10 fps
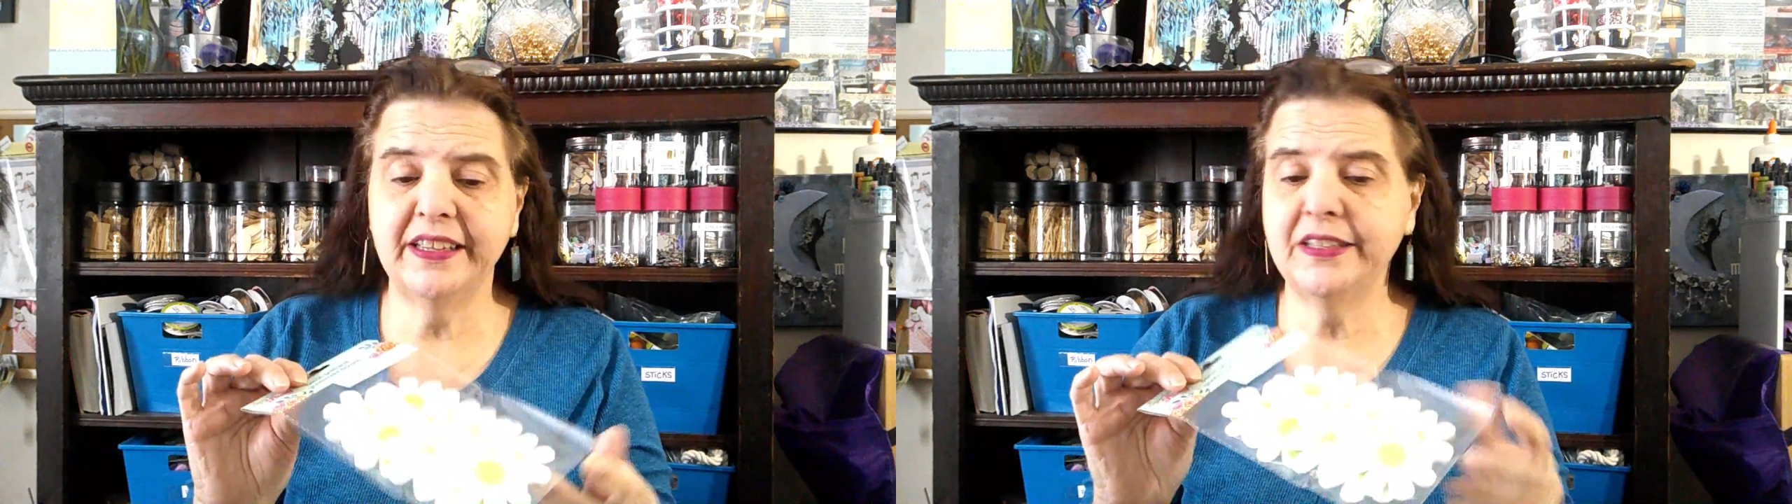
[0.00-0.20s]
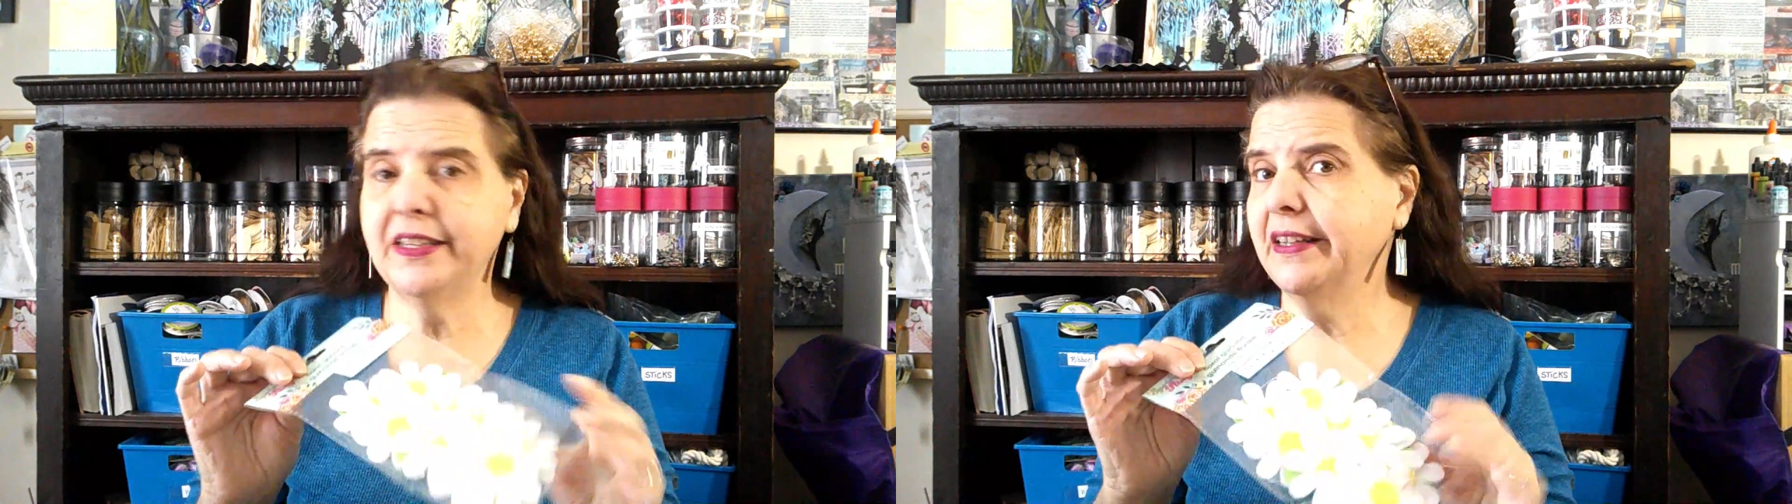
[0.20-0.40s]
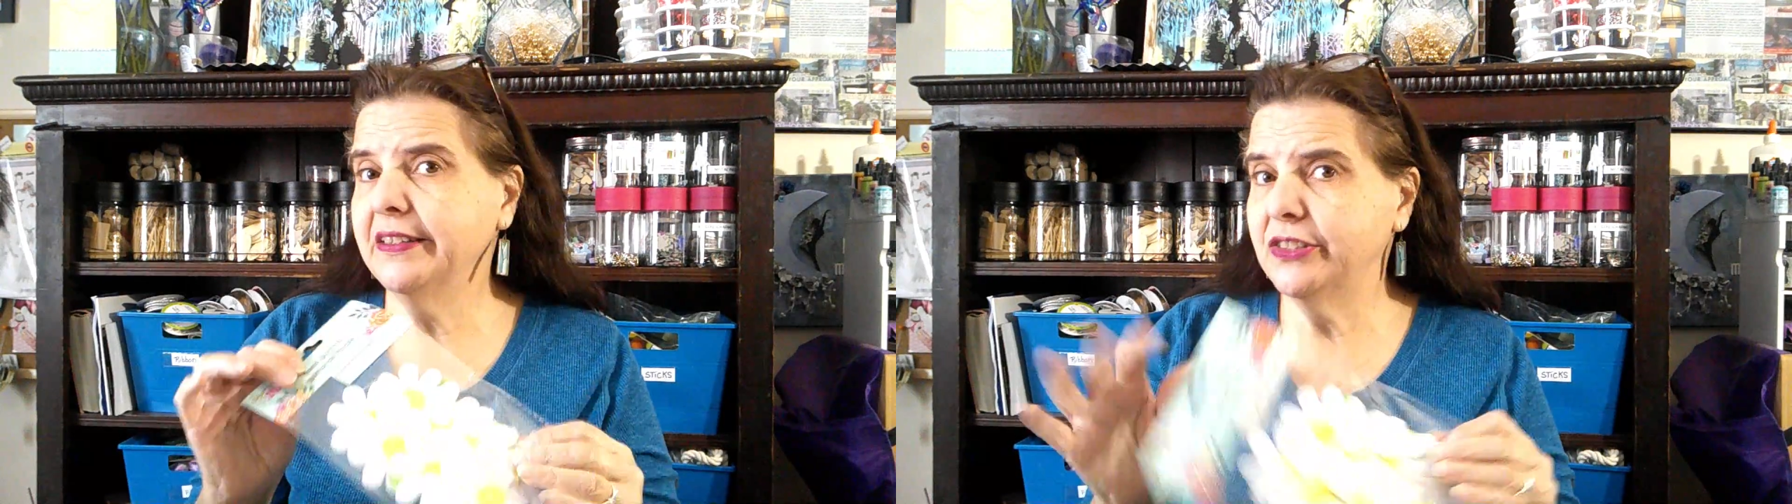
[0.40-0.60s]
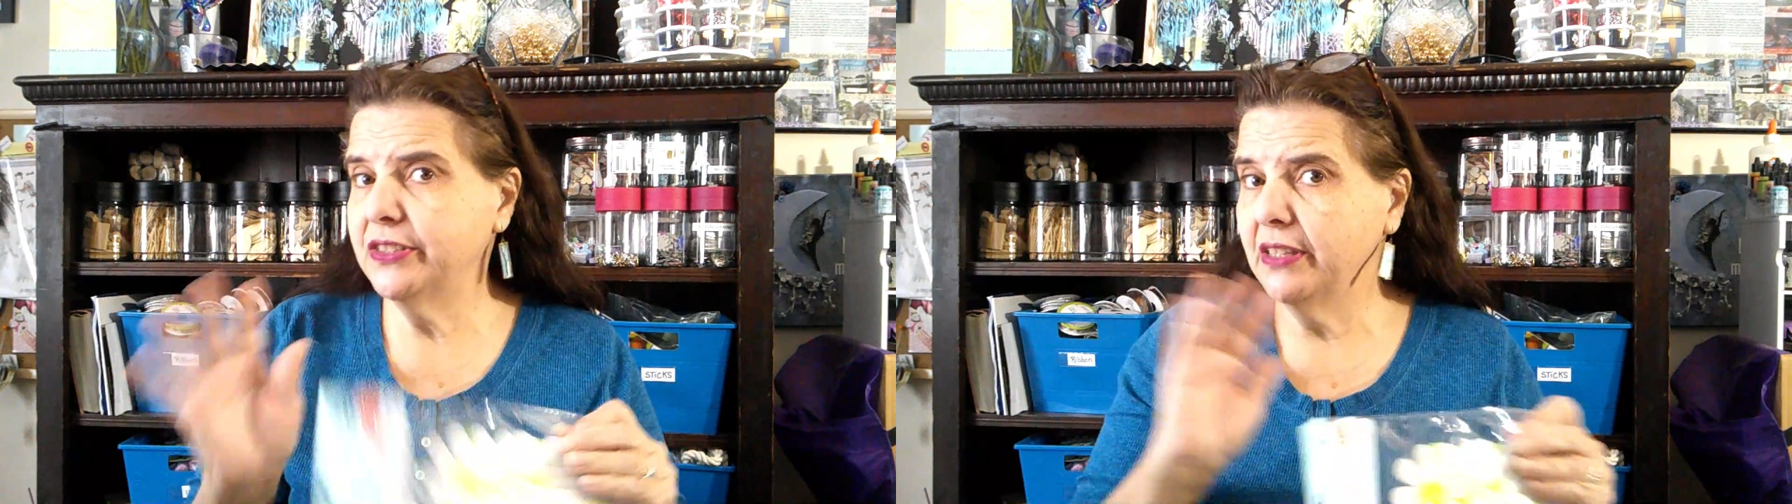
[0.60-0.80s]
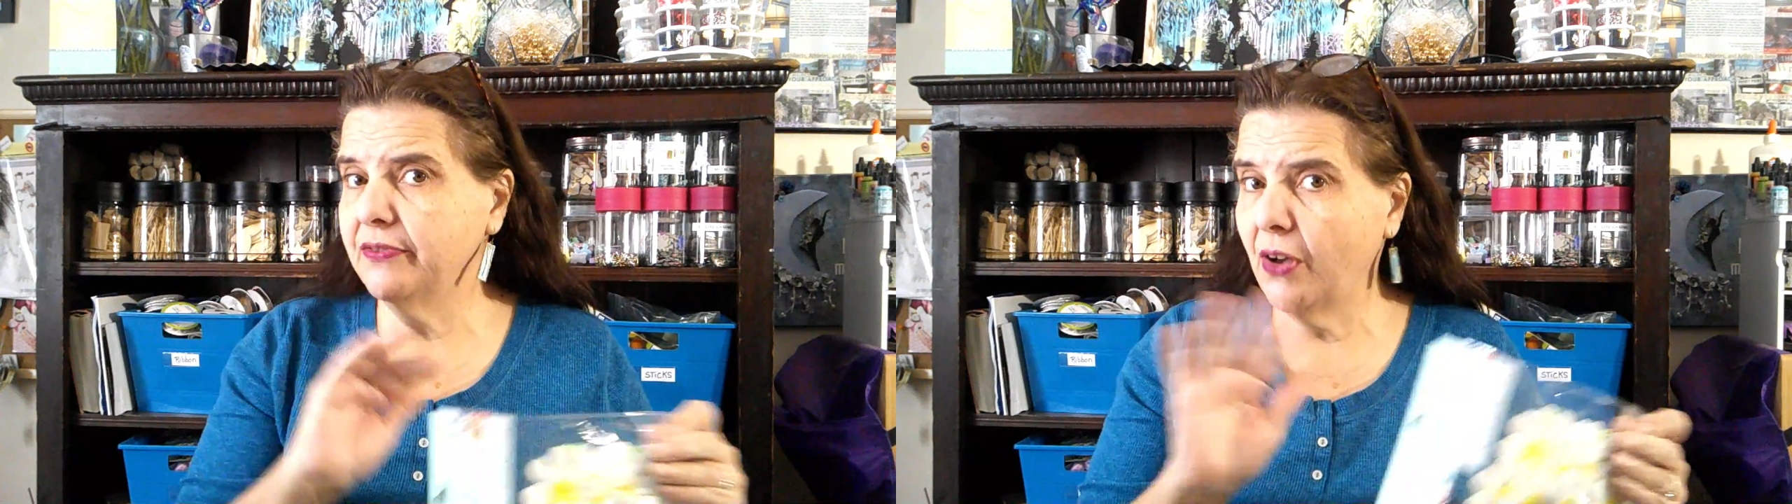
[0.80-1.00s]
and you got
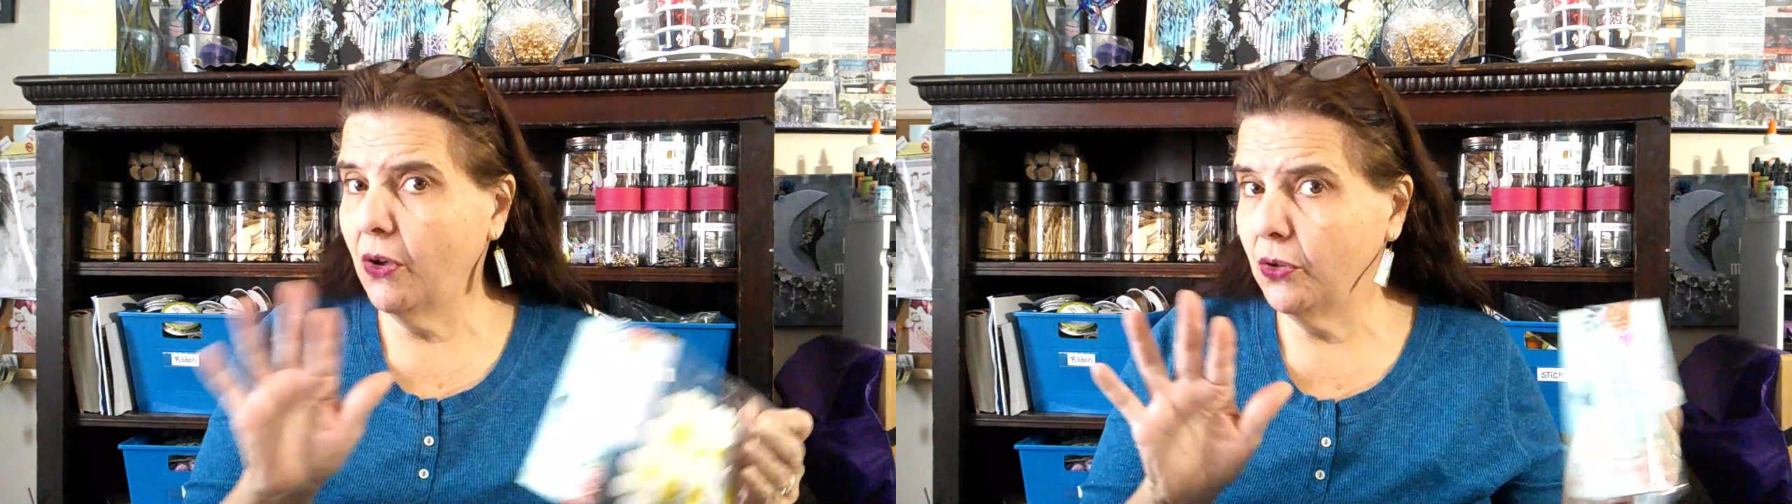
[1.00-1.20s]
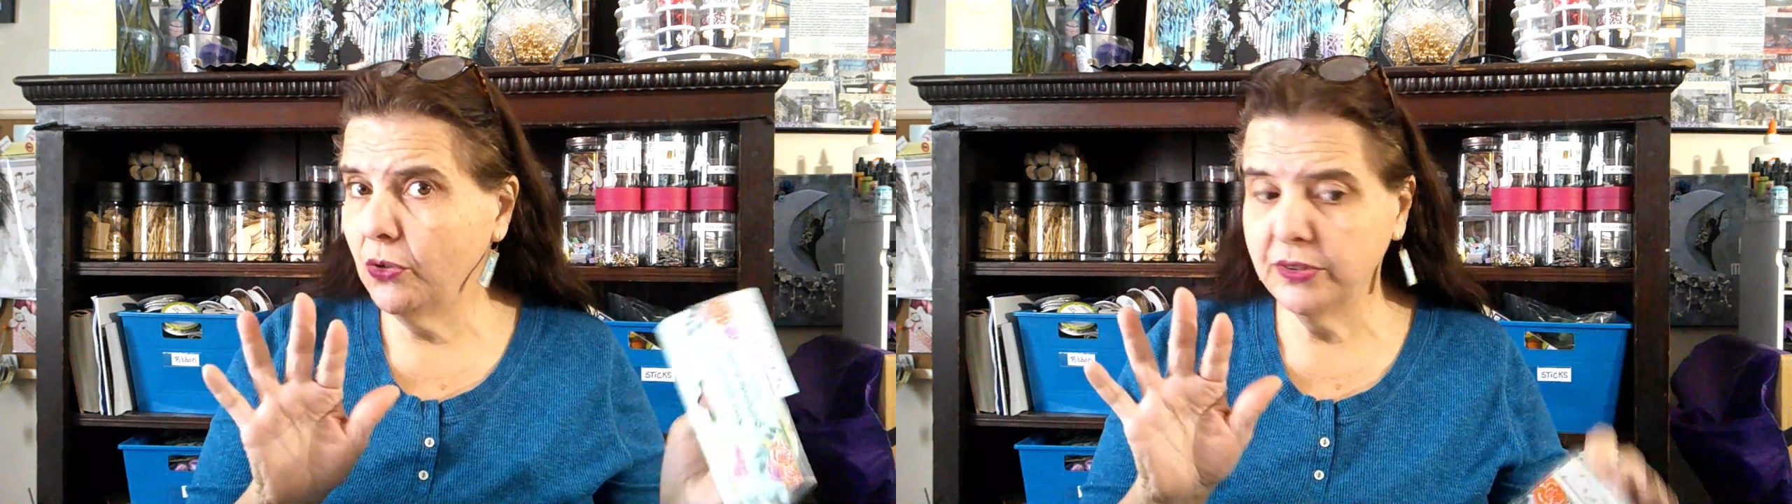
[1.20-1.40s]
yourself a whole